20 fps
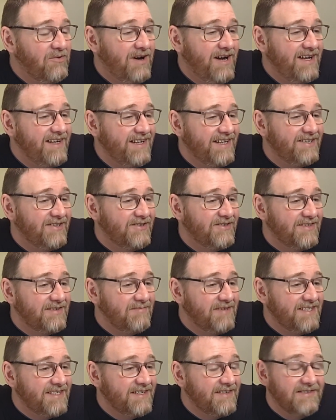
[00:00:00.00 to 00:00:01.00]
did I do it to
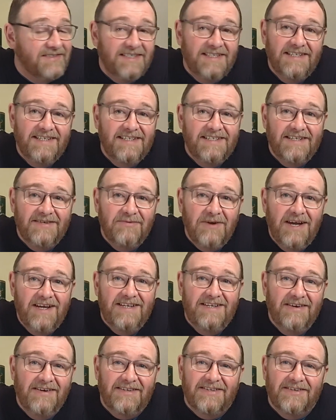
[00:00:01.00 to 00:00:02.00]
myself? Seriously, why
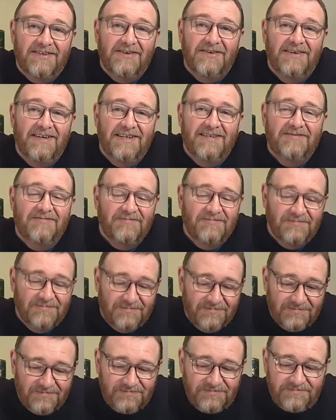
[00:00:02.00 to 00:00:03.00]
did I do it?
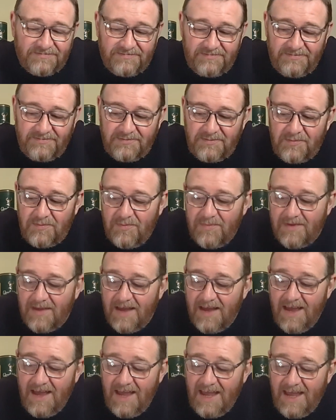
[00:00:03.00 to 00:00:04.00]

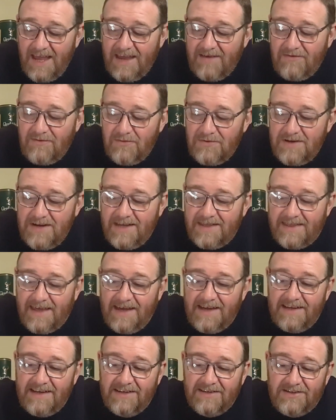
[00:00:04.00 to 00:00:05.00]
Even when you
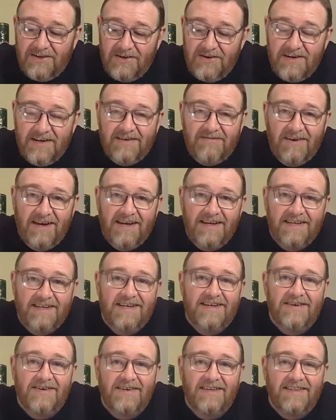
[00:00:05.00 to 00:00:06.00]
think you're doing it right,
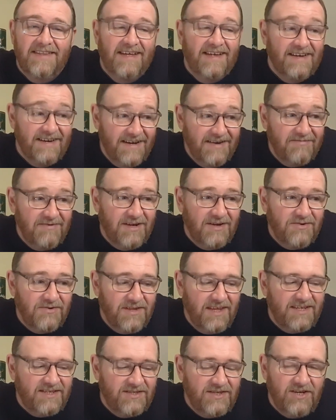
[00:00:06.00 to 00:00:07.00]
you know, you think, there we go,
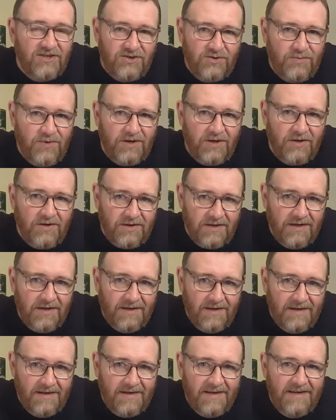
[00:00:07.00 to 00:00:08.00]
this should be good.
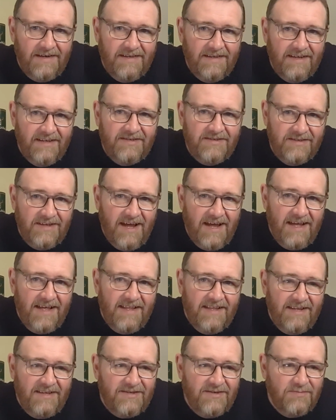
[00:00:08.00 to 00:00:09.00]
This
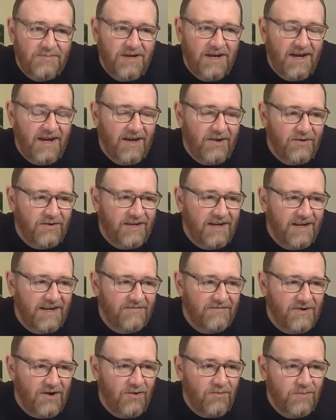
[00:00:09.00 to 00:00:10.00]
will be a good kind
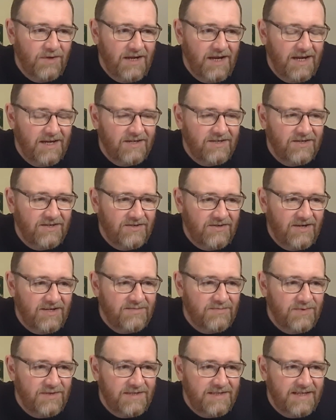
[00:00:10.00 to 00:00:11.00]
of culmination.
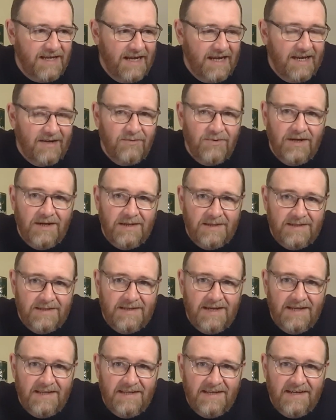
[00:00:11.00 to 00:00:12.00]
Christmas Day, we can
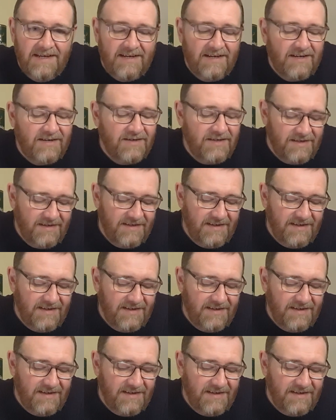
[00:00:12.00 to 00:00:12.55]
sit there,